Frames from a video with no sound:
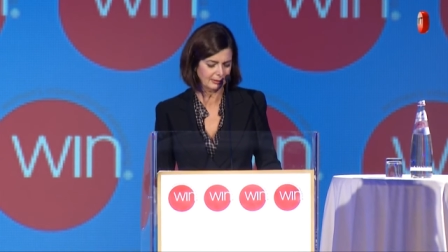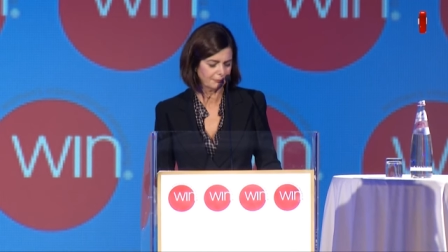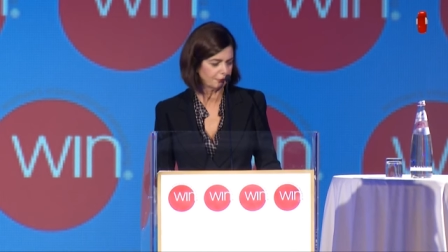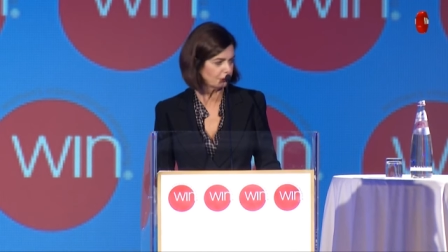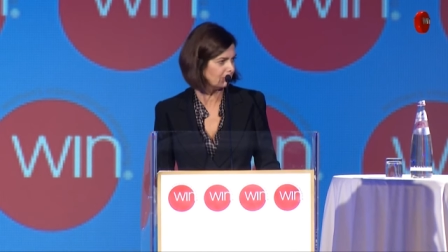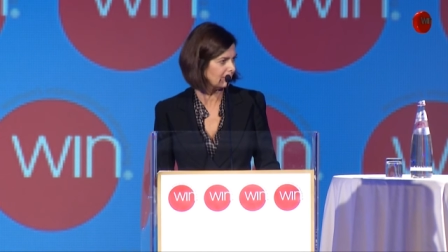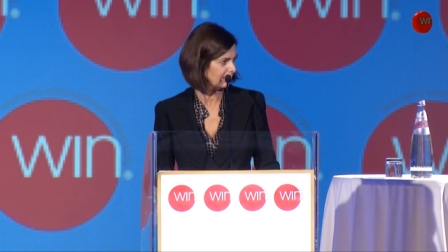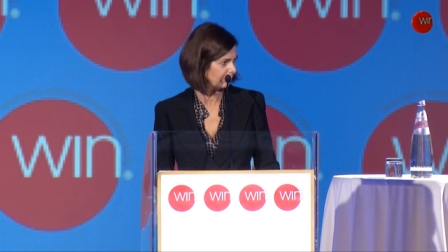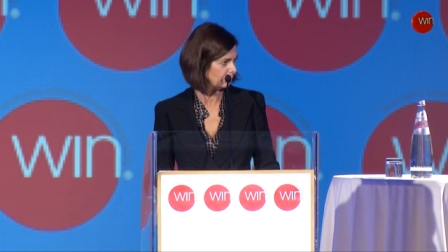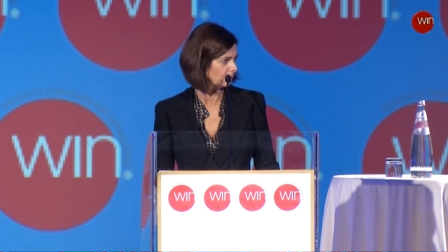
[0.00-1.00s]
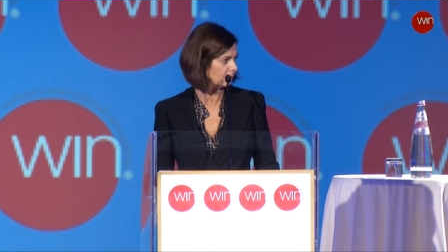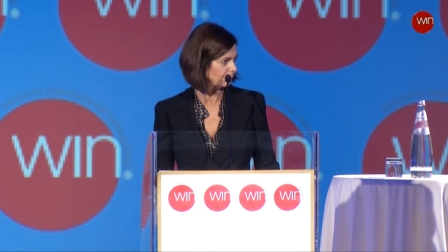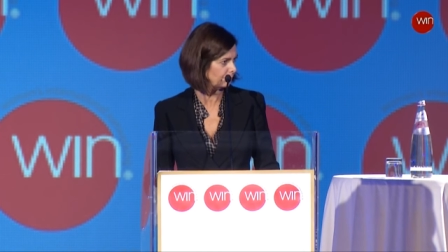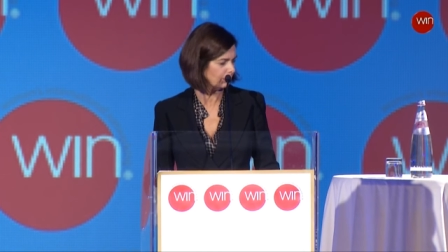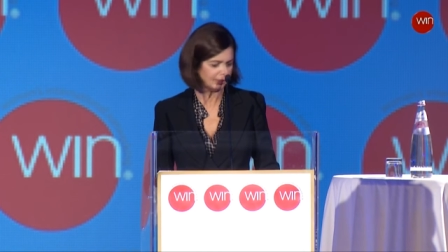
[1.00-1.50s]
former head of
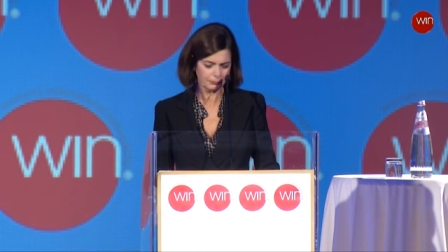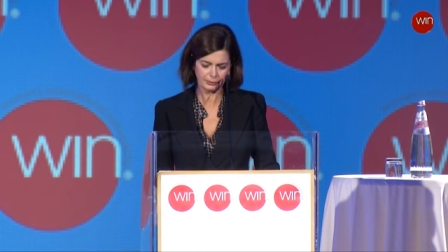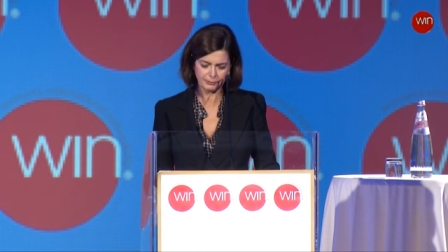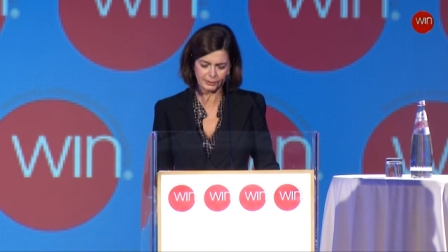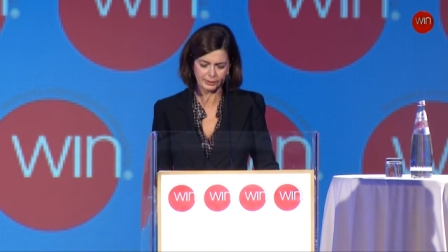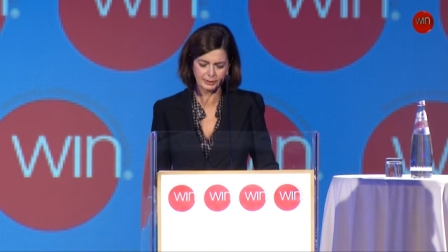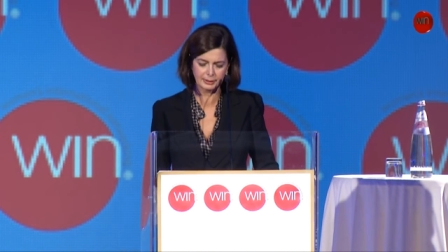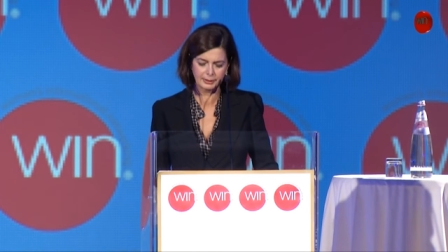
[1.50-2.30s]
UN Women,